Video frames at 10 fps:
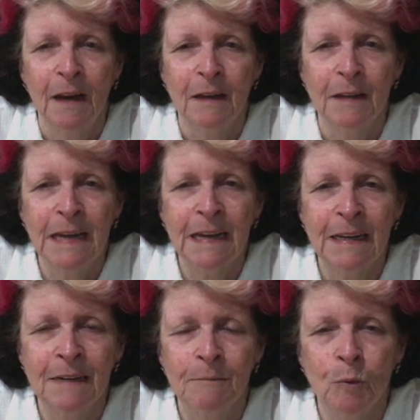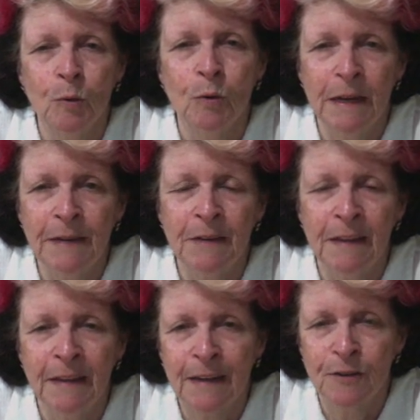tending more, even in
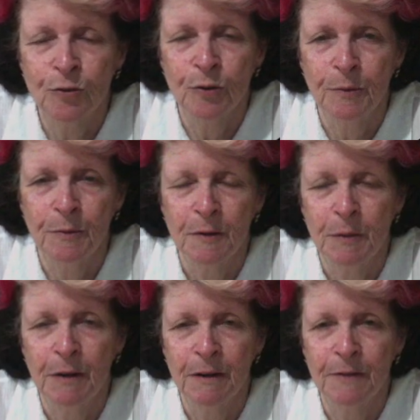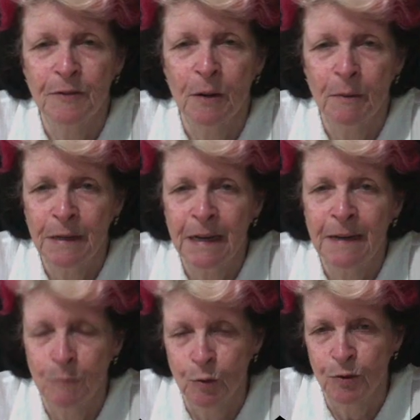that shorter period of time, tending
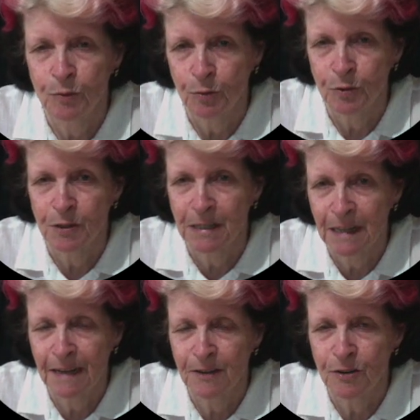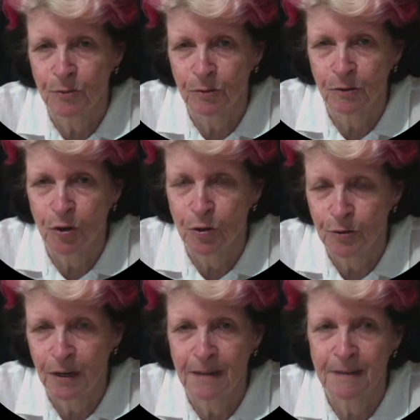more towards the textural
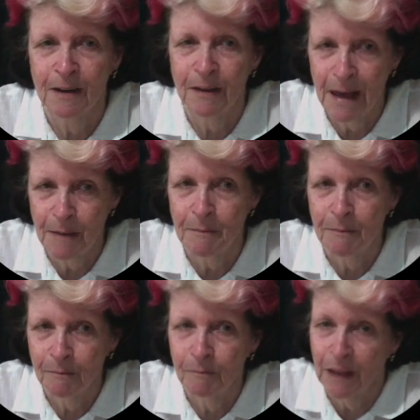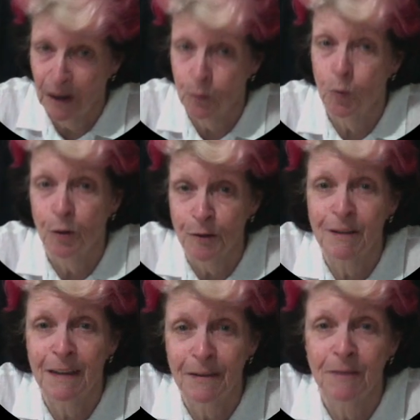contrast than I was
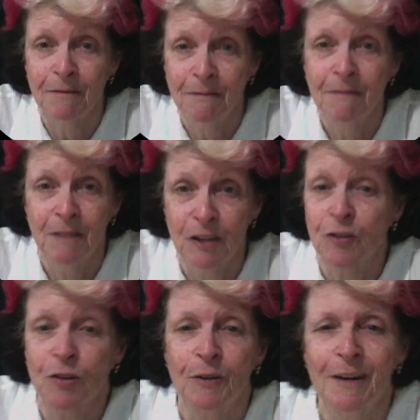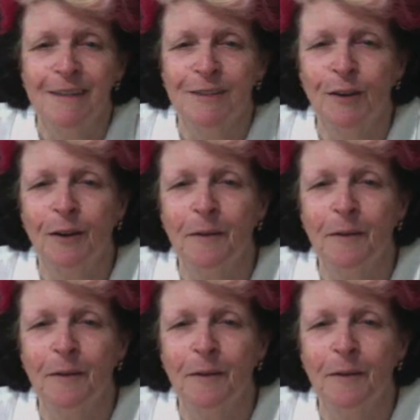even just 3 years ago.